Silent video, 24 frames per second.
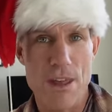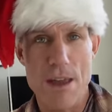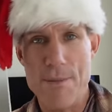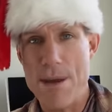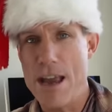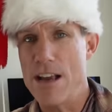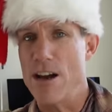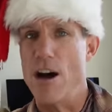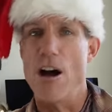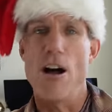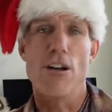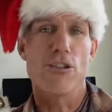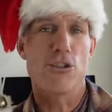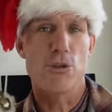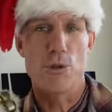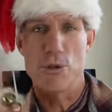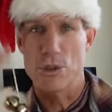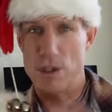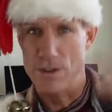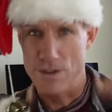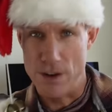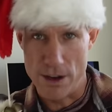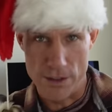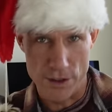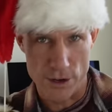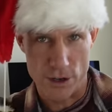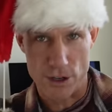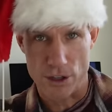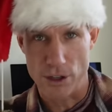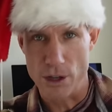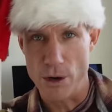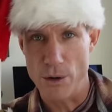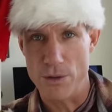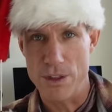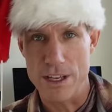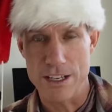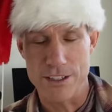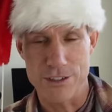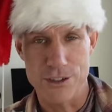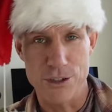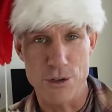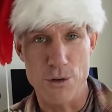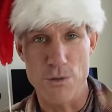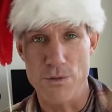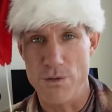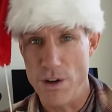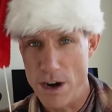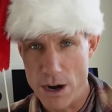They make all sorts of other clothing
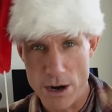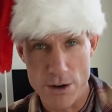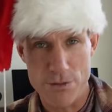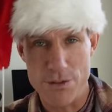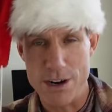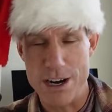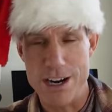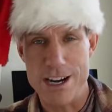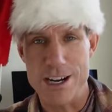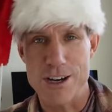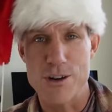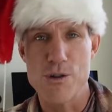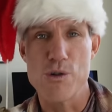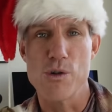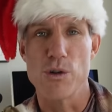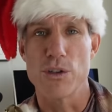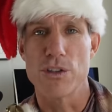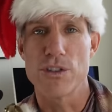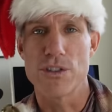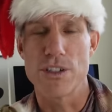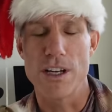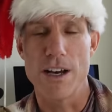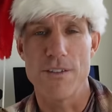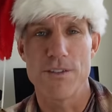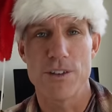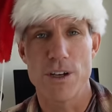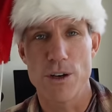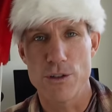too. Very, very cool stuff.